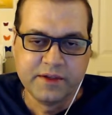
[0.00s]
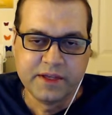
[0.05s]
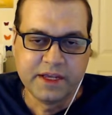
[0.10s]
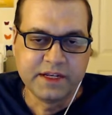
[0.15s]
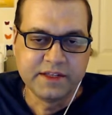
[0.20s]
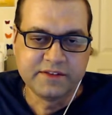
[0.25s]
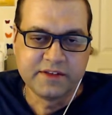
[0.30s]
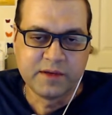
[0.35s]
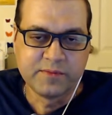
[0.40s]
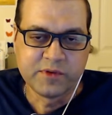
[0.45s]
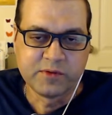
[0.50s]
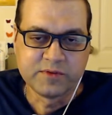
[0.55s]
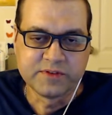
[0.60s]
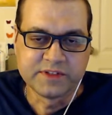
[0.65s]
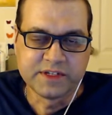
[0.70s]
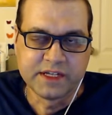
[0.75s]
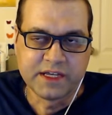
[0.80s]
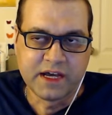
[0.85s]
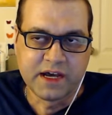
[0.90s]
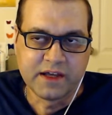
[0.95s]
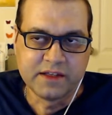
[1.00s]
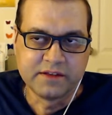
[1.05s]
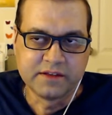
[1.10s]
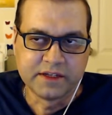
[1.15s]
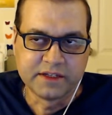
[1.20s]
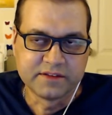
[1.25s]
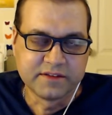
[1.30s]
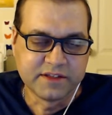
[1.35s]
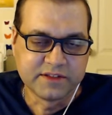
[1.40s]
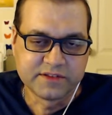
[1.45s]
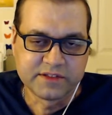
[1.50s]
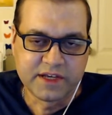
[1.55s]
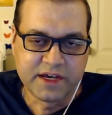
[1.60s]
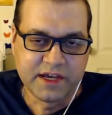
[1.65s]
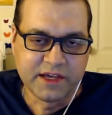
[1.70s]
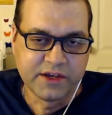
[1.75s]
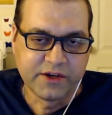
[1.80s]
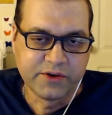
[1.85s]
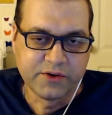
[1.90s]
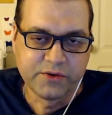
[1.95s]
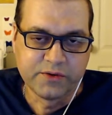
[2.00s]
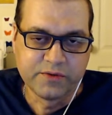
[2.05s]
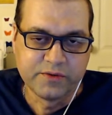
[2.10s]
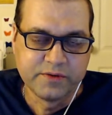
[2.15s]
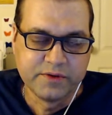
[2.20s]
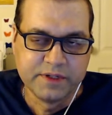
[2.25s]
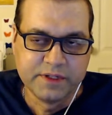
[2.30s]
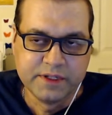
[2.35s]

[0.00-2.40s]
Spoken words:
anytime there was any like disk IO,